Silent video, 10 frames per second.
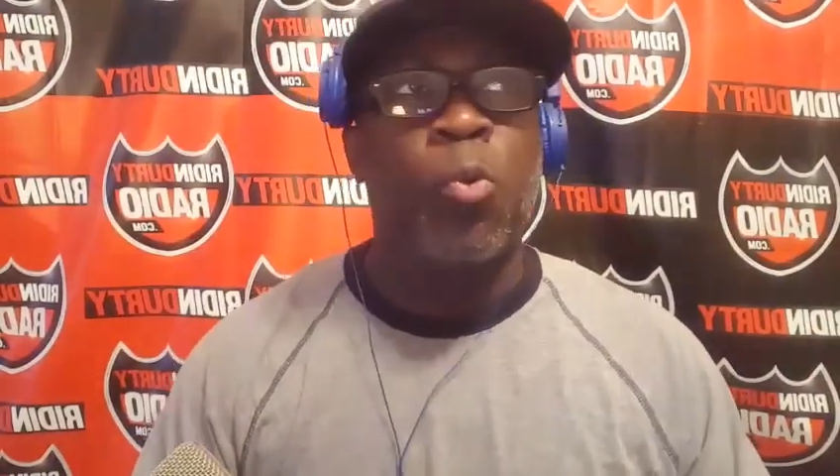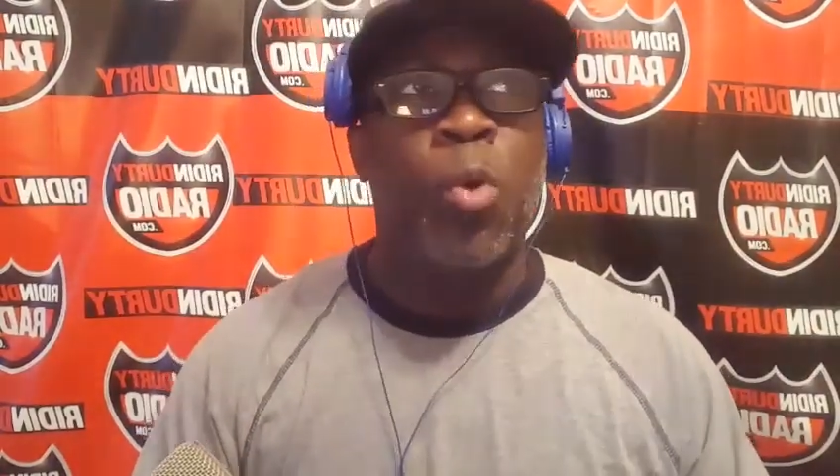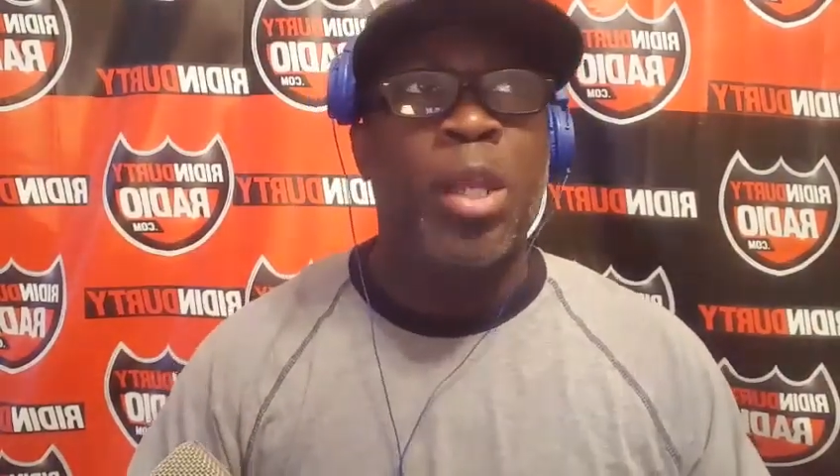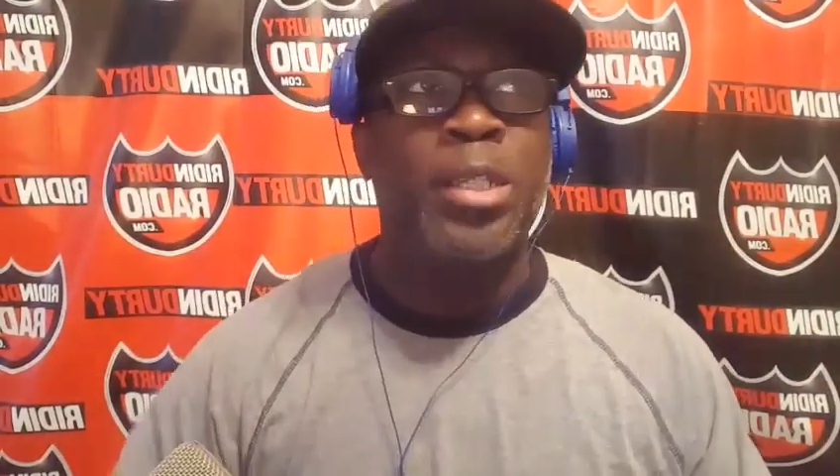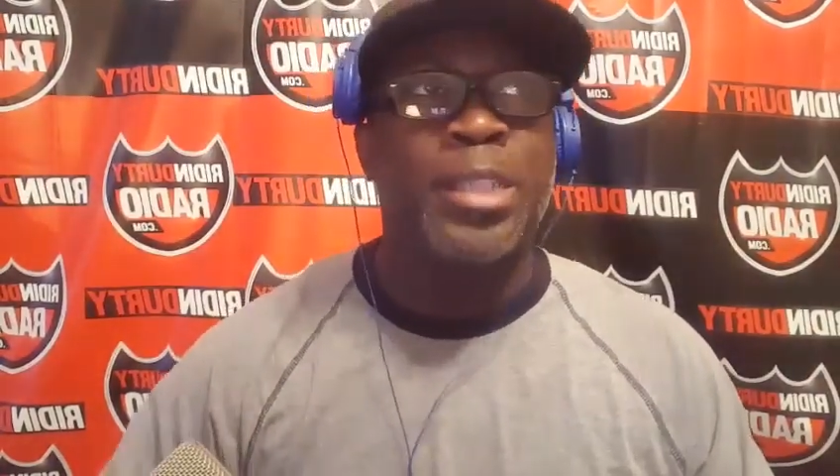
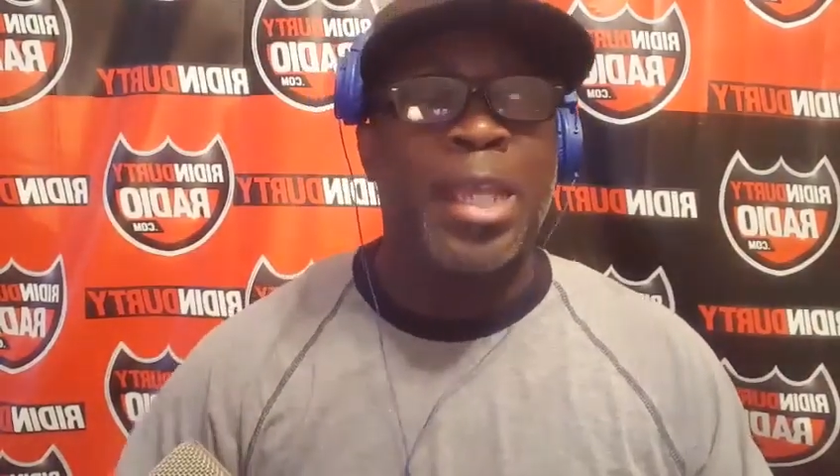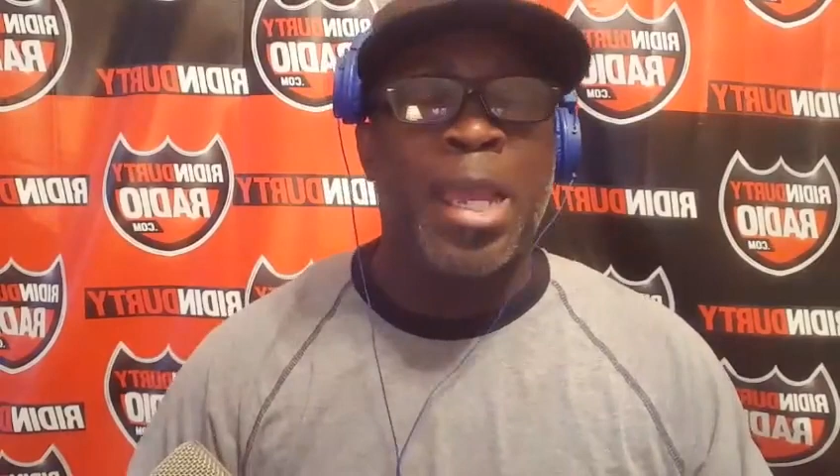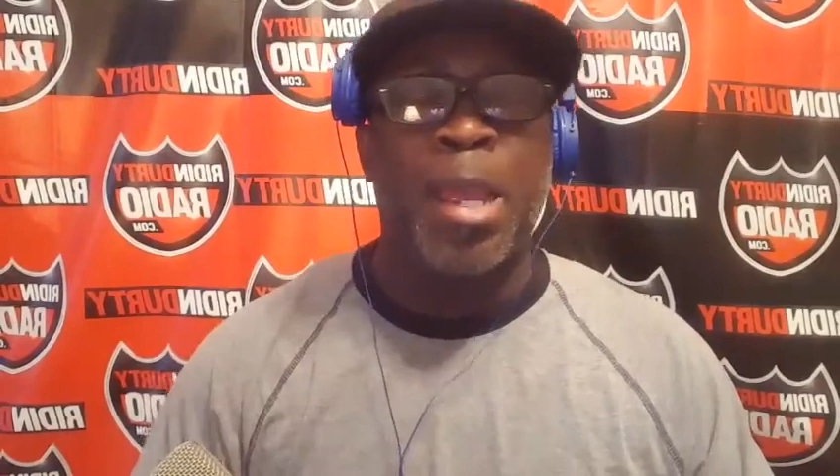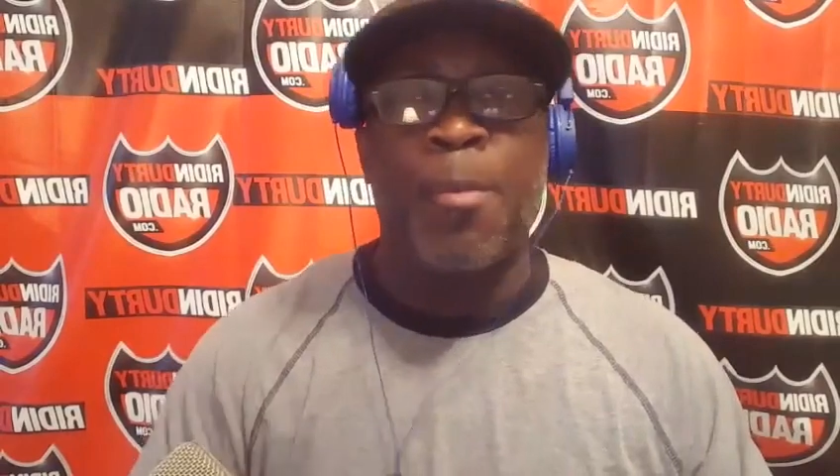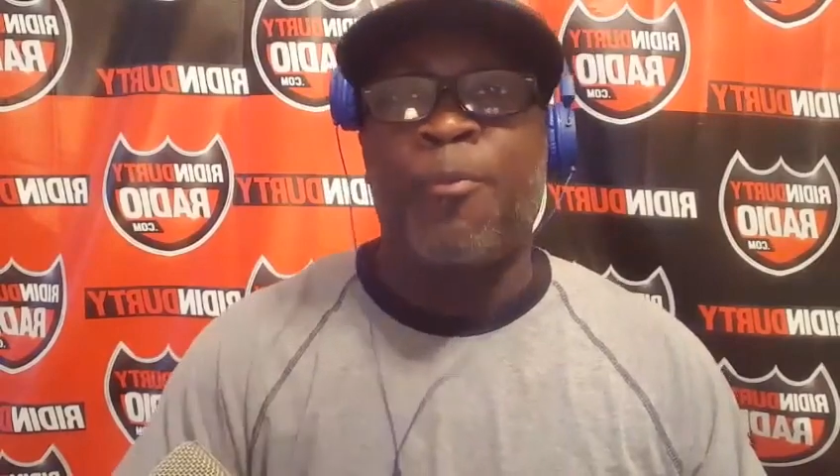one
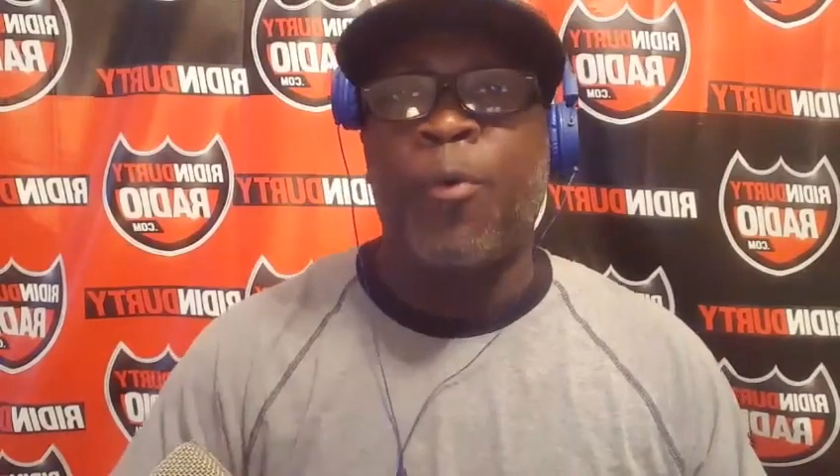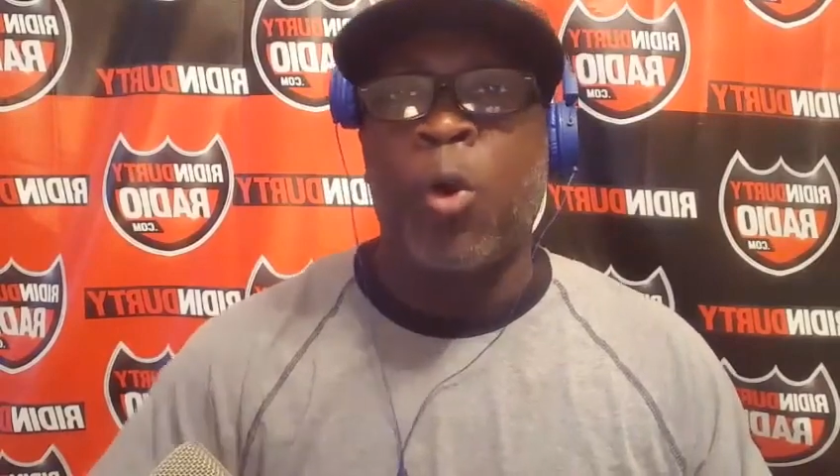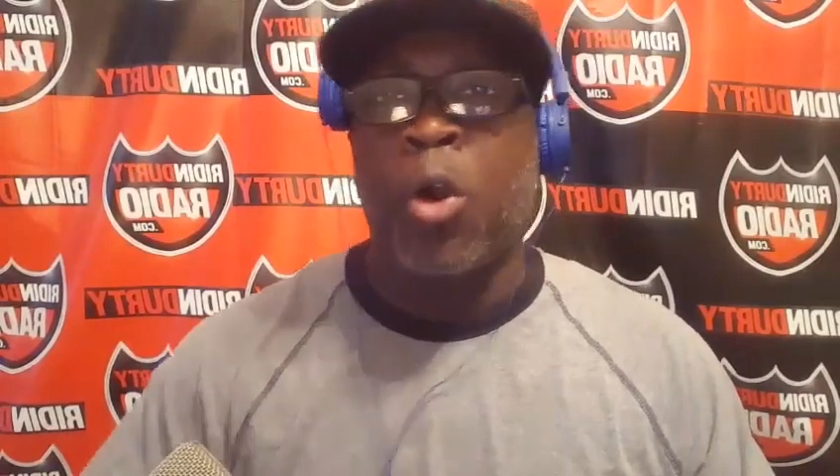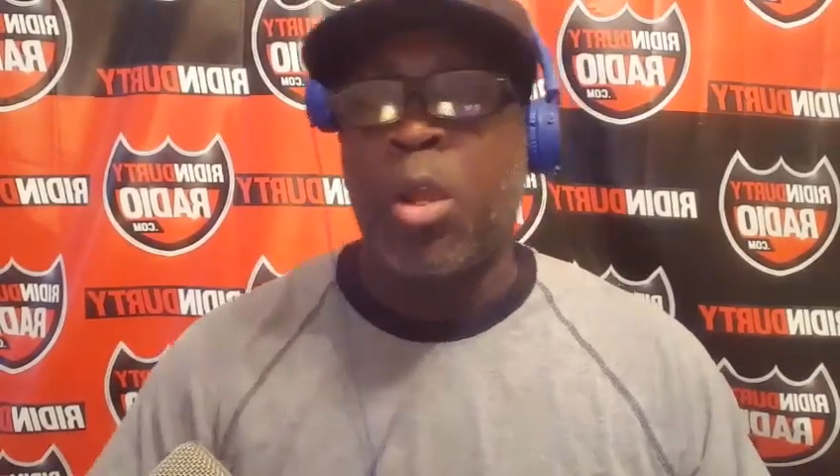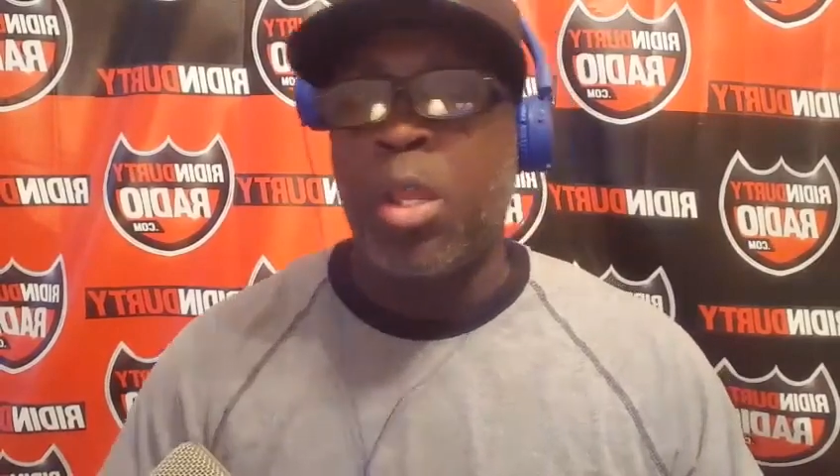time
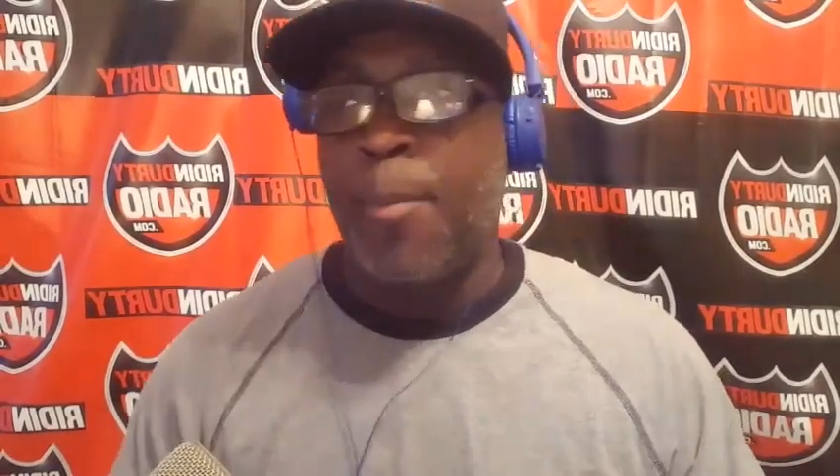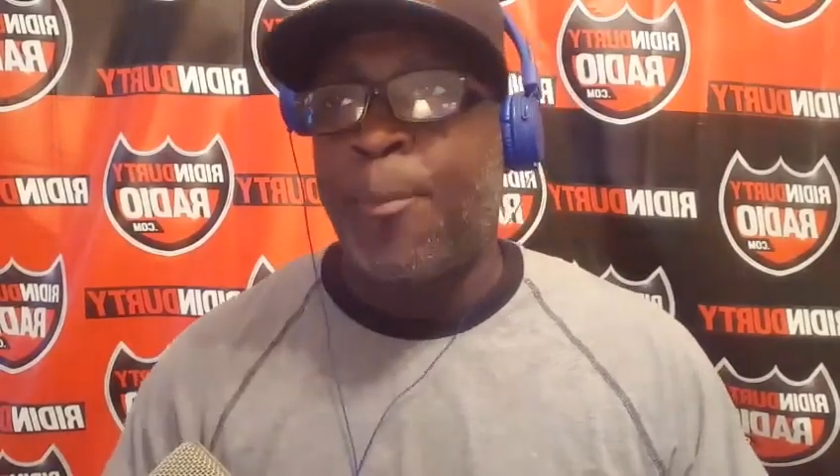for